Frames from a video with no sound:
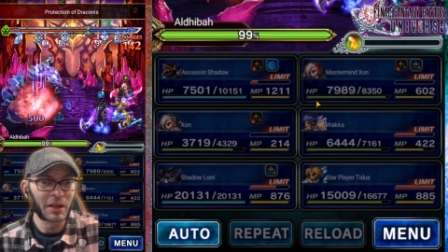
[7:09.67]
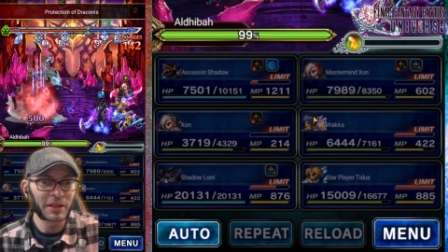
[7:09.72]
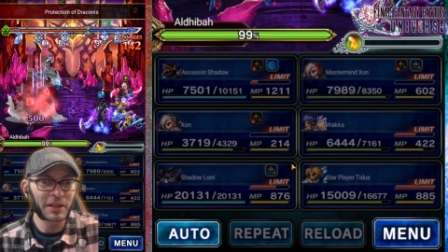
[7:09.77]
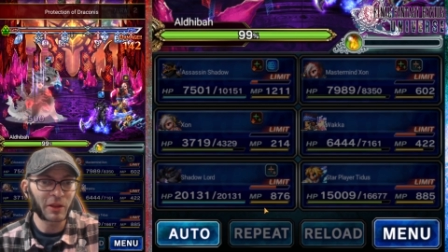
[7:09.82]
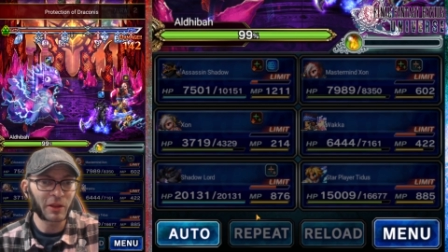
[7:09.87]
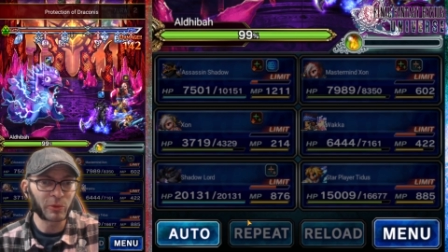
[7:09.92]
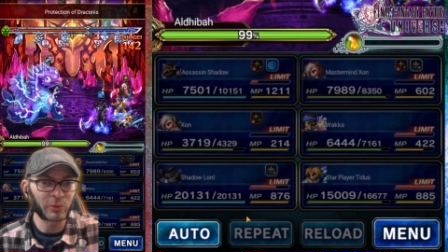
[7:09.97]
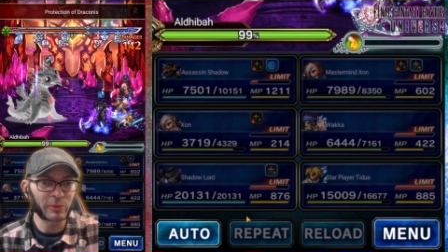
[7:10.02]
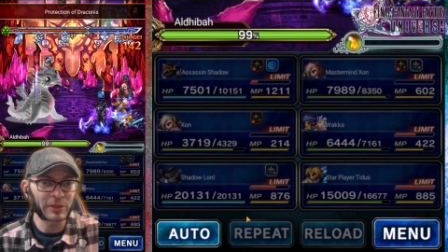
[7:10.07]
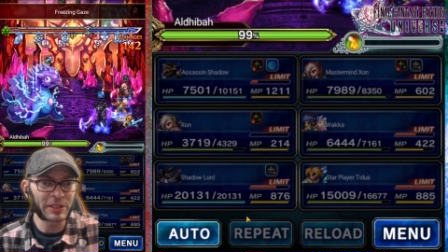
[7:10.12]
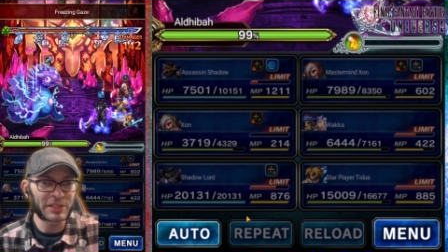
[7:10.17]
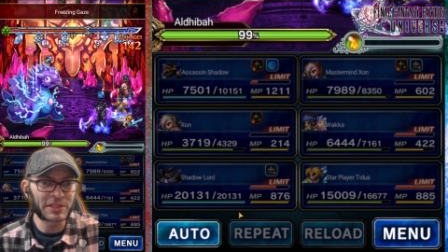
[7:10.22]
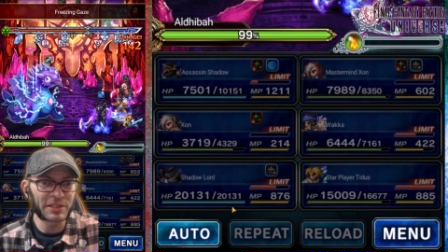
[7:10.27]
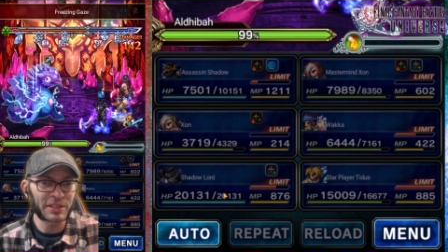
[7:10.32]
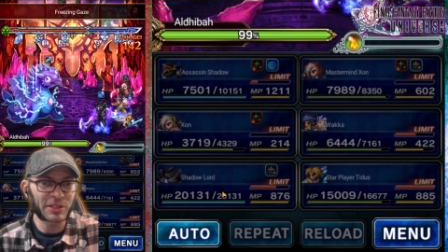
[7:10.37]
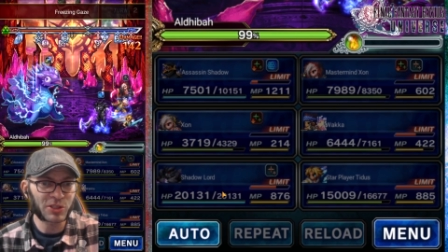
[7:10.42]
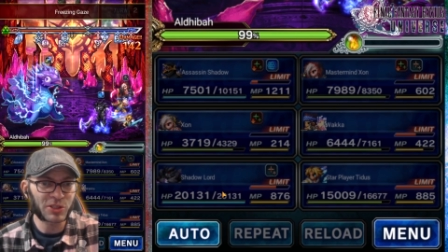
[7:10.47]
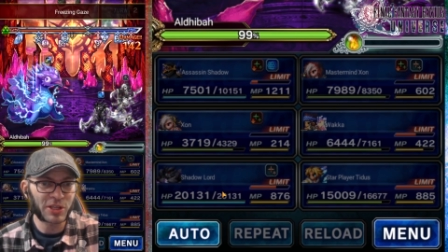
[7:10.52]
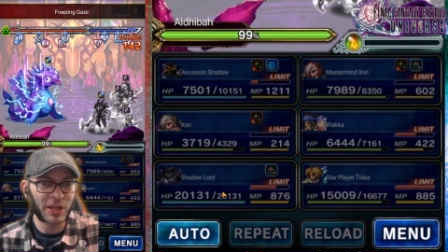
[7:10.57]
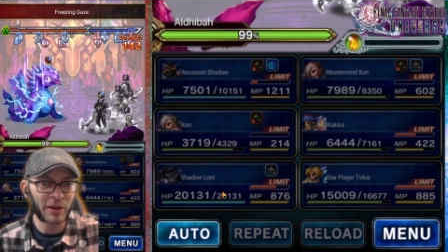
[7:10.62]
Now the reason
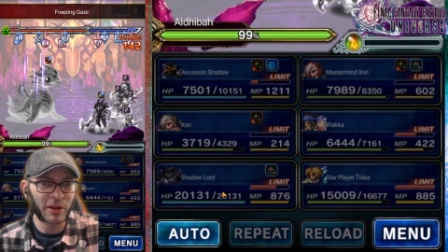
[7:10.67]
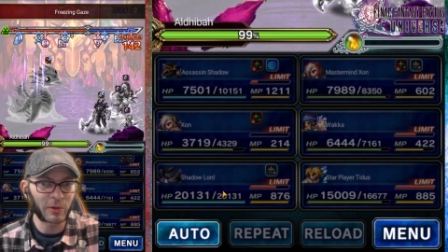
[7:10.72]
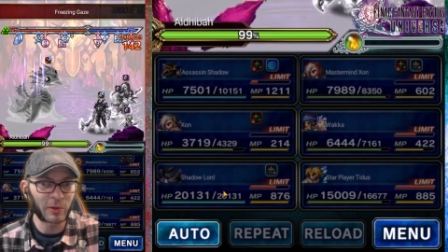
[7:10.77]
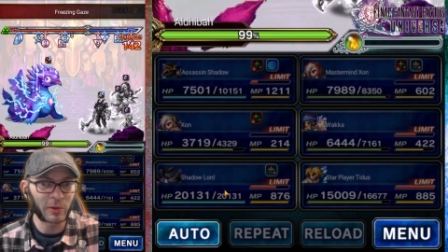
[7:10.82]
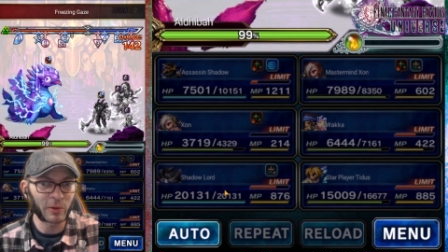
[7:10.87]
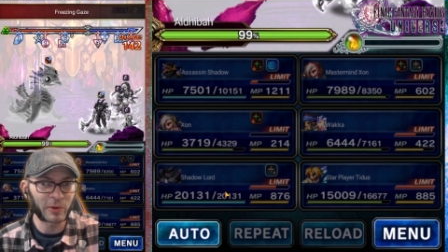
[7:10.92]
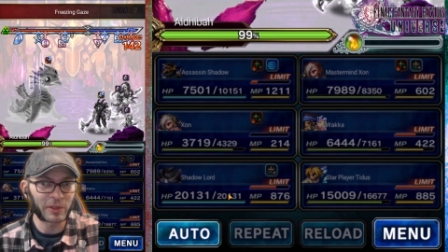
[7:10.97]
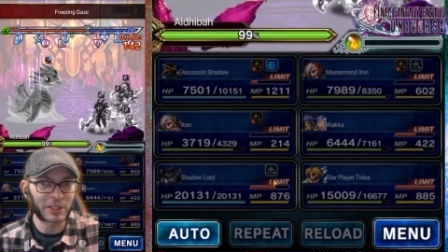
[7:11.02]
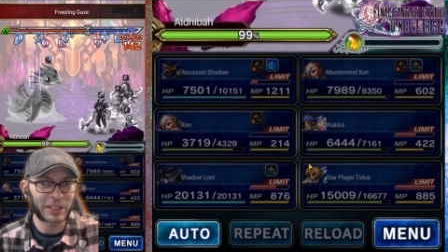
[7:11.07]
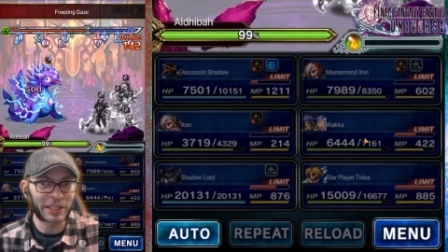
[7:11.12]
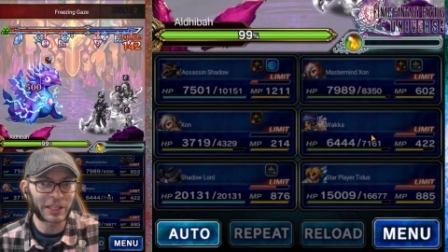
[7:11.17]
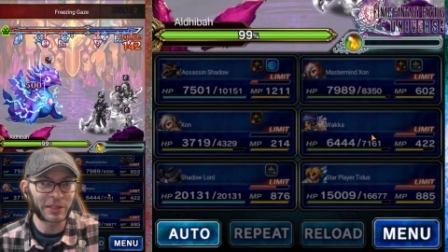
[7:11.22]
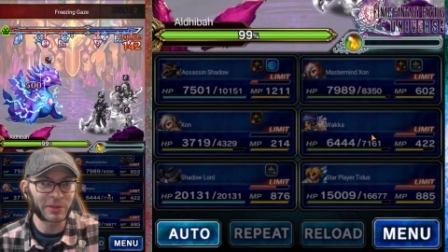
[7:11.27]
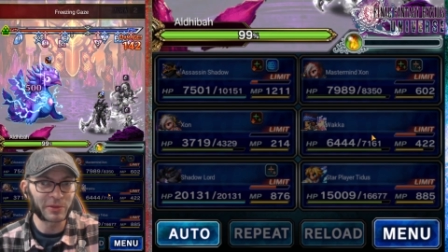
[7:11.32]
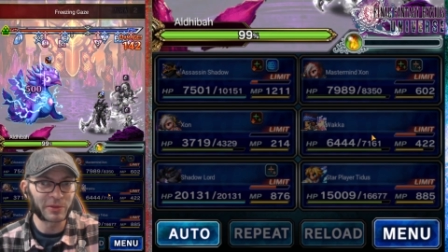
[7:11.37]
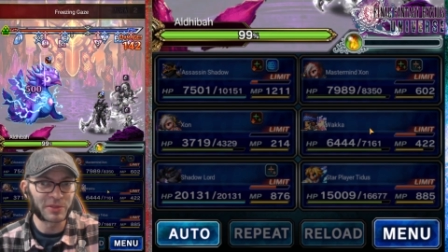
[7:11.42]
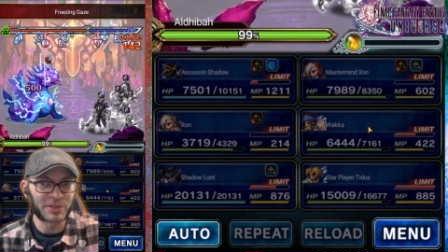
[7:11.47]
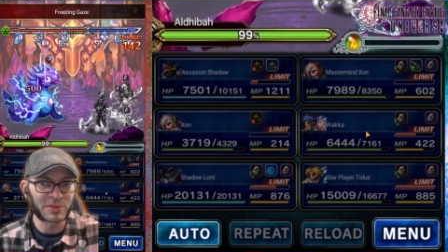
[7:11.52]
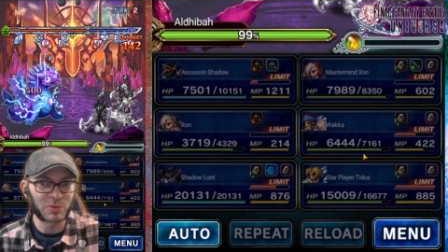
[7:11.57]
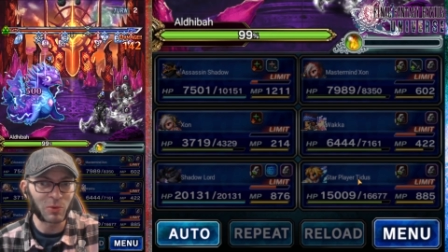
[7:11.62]
that Shadow Lord
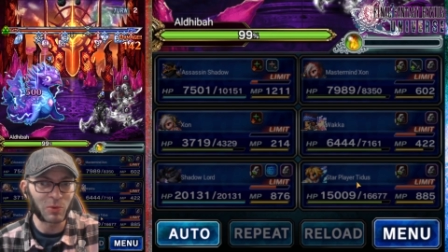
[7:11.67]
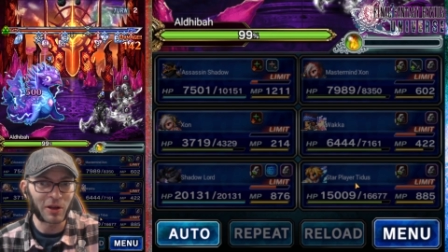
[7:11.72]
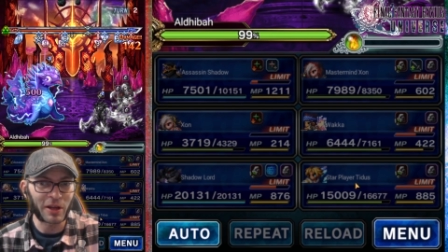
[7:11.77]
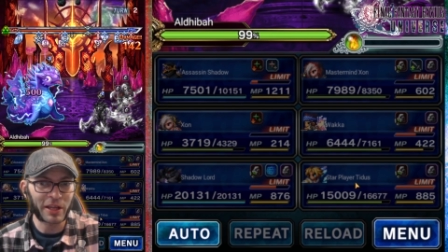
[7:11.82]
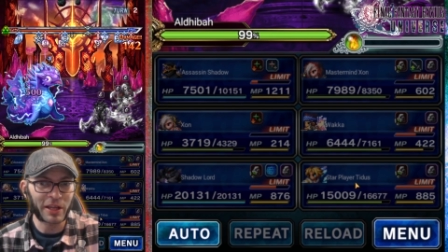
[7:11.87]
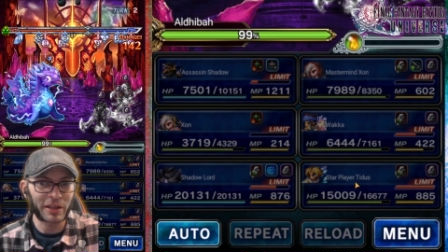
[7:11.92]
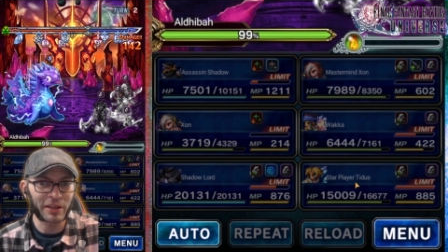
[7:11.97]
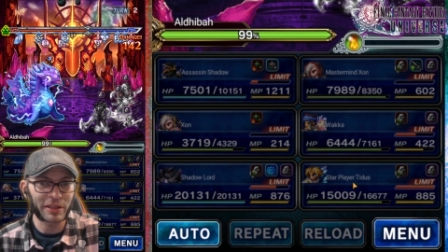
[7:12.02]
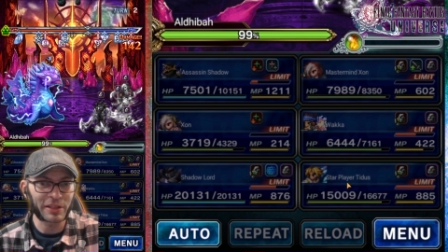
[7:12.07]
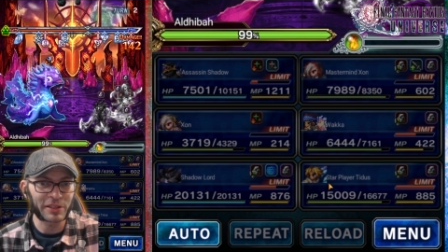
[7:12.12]
kills Waka